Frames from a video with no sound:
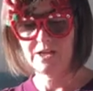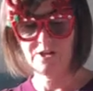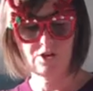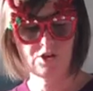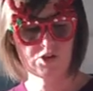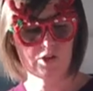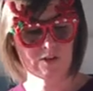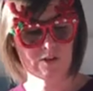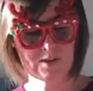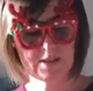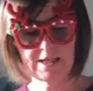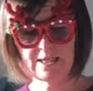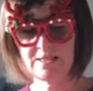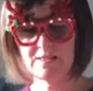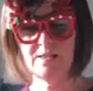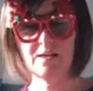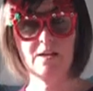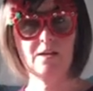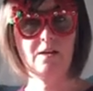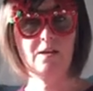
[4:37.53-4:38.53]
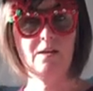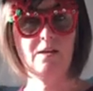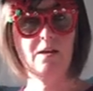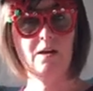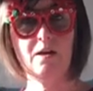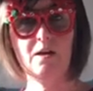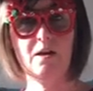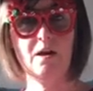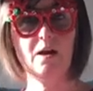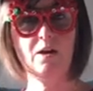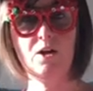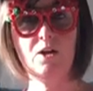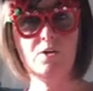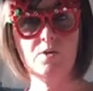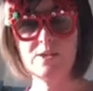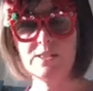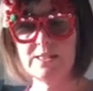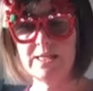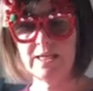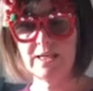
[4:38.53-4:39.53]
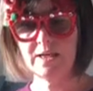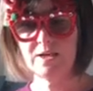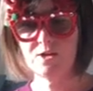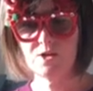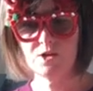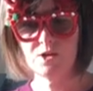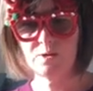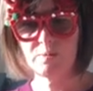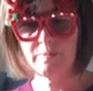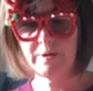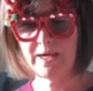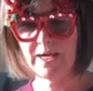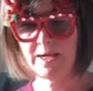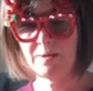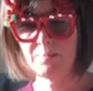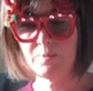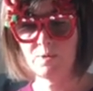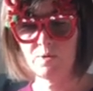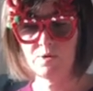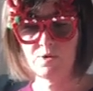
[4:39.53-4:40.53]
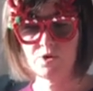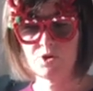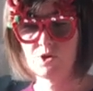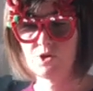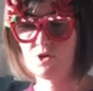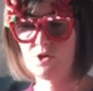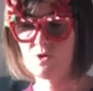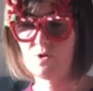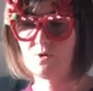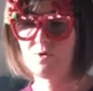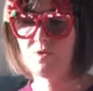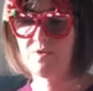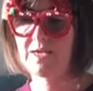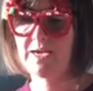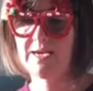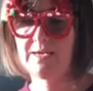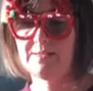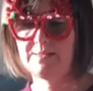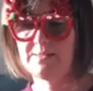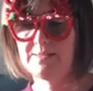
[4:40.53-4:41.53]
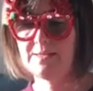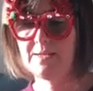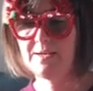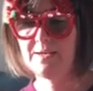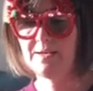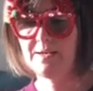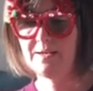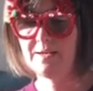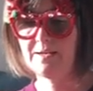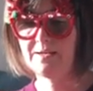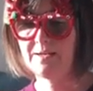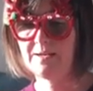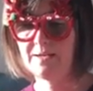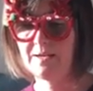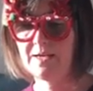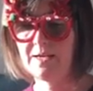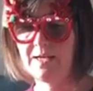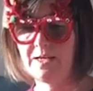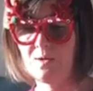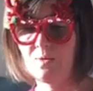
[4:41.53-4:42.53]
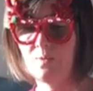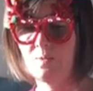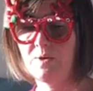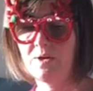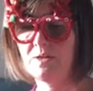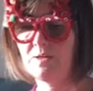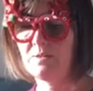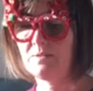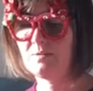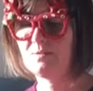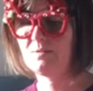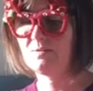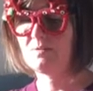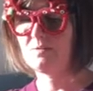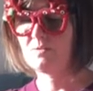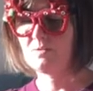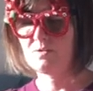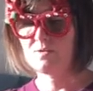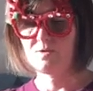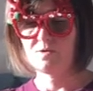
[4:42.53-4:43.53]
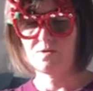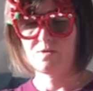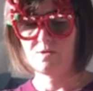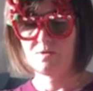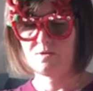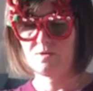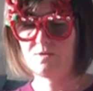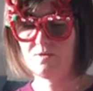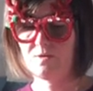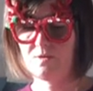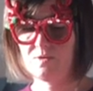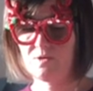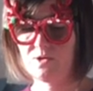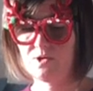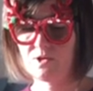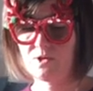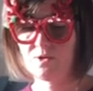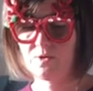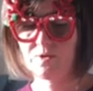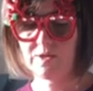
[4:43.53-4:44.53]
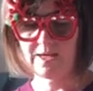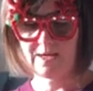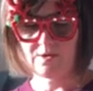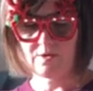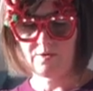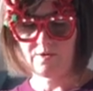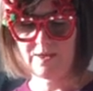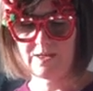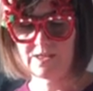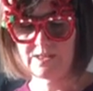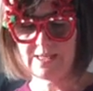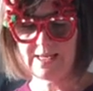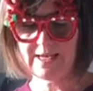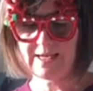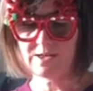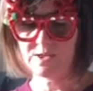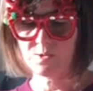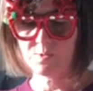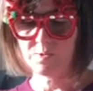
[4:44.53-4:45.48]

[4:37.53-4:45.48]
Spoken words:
just need a glue stick to be able to do that. And I will do that on this last one